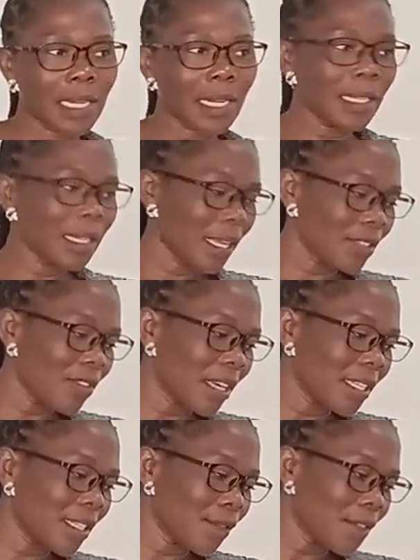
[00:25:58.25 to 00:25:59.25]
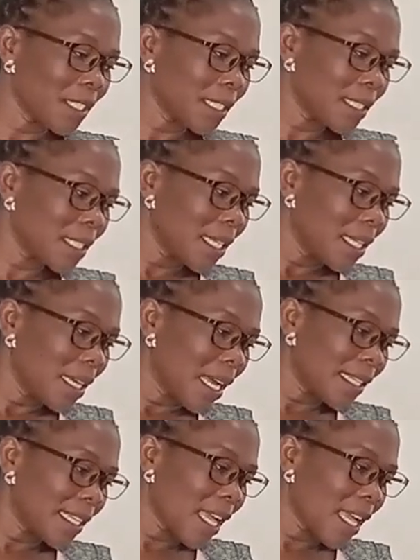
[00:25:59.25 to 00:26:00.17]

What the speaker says: Agricultural activities and a